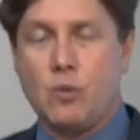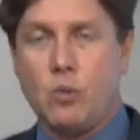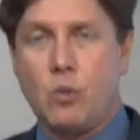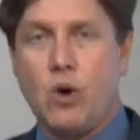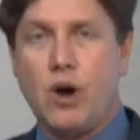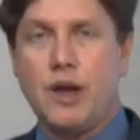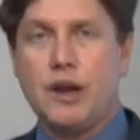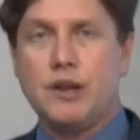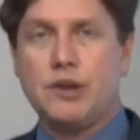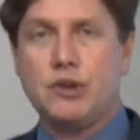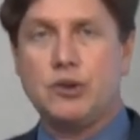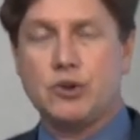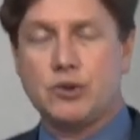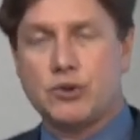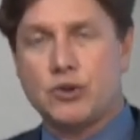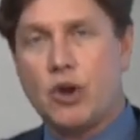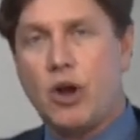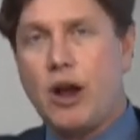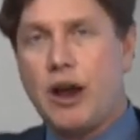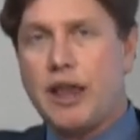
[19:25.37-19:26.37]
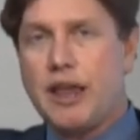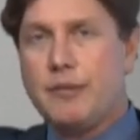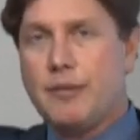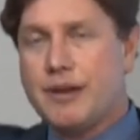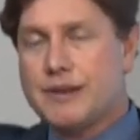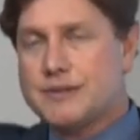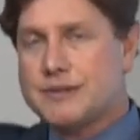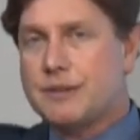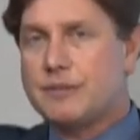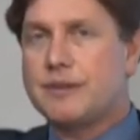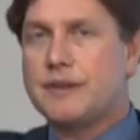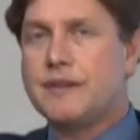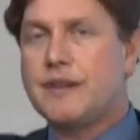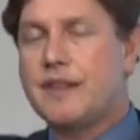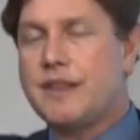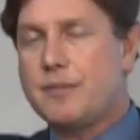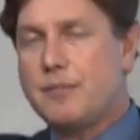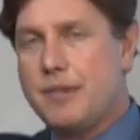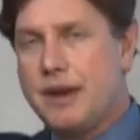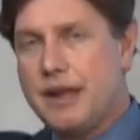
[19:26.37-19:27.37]
One, you're talking about something
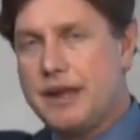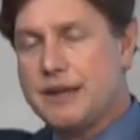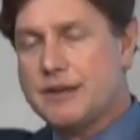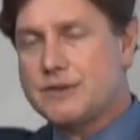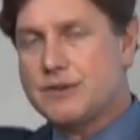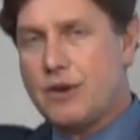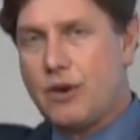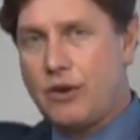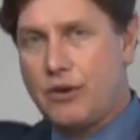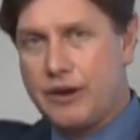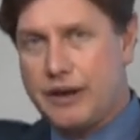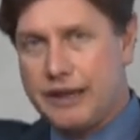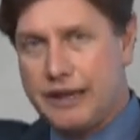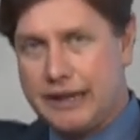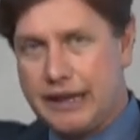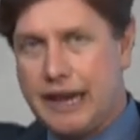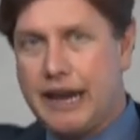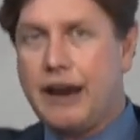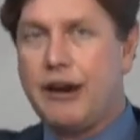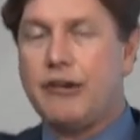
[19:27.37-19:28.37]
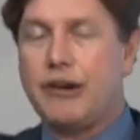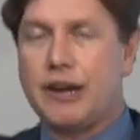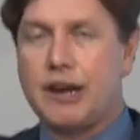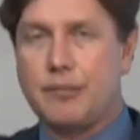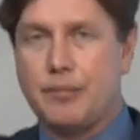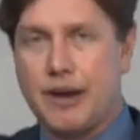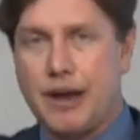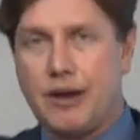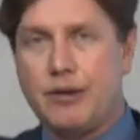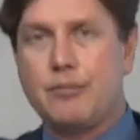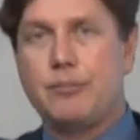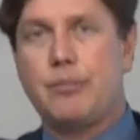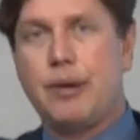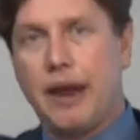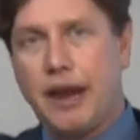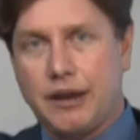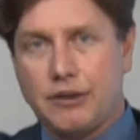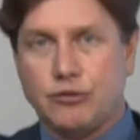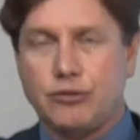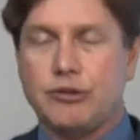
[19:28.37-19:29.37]
that the media is already caring about,
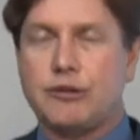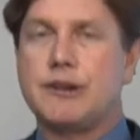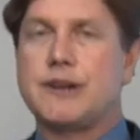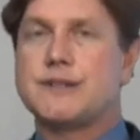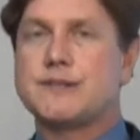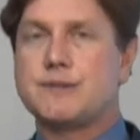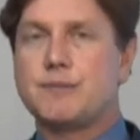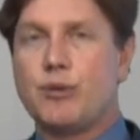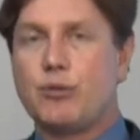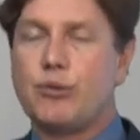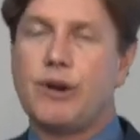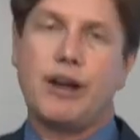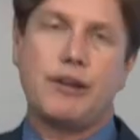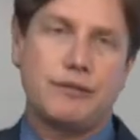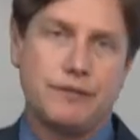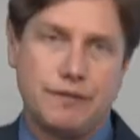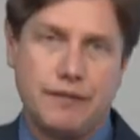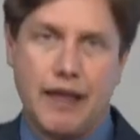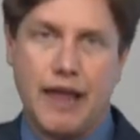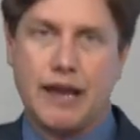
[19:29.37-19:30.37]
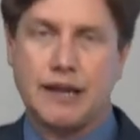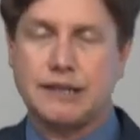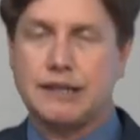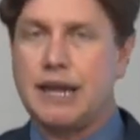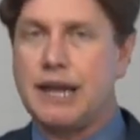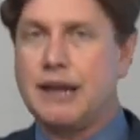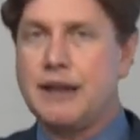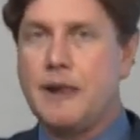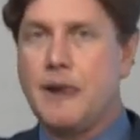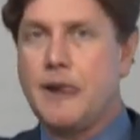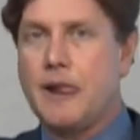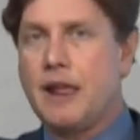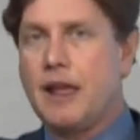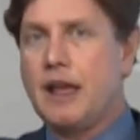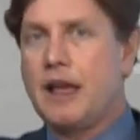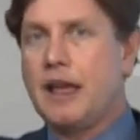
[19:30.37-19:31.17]
patriotism around Flag Day.